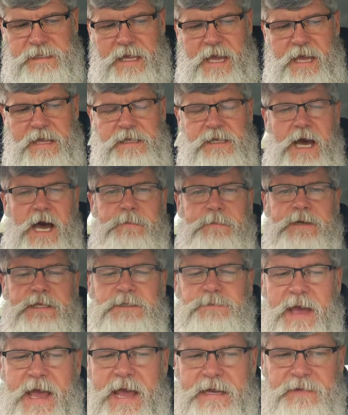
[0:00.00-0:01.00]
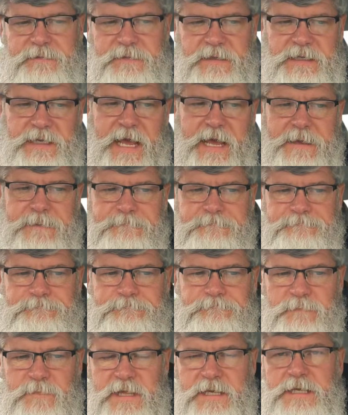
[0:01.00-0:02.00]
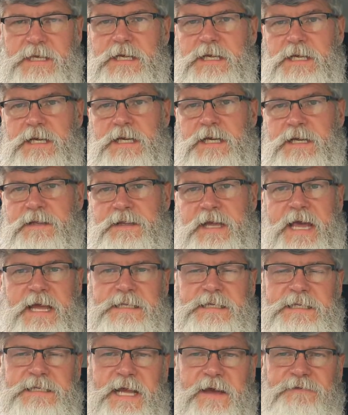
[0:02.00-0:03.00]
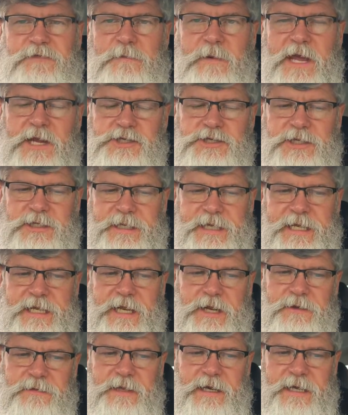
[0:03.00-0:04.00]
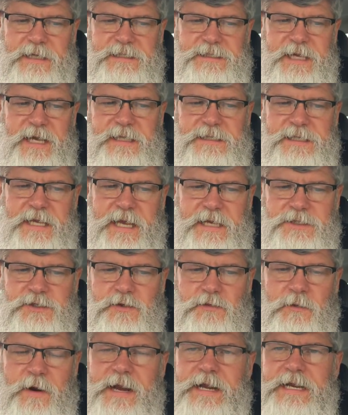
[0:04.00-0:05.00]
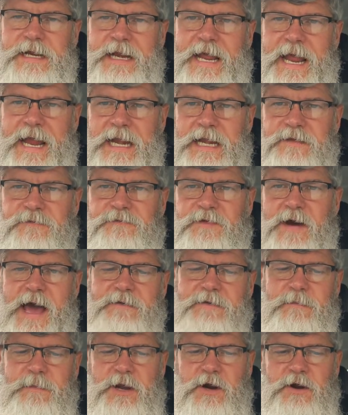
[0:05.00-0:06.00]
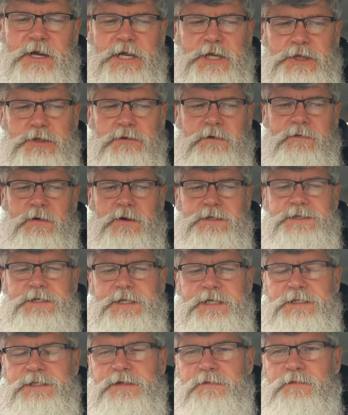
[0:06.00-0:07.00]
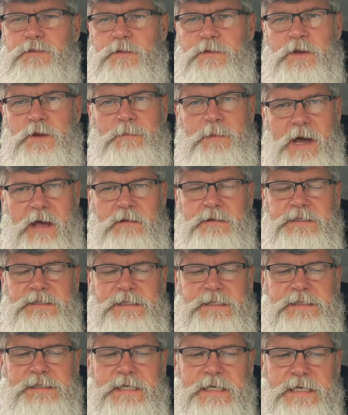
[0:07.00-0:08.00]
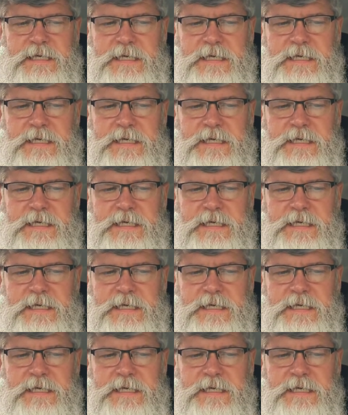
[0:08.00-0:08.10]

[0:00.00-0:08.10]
that, comedies back in the day. The Anti-Defamation League here in the United States has graded 85 American universities for their policies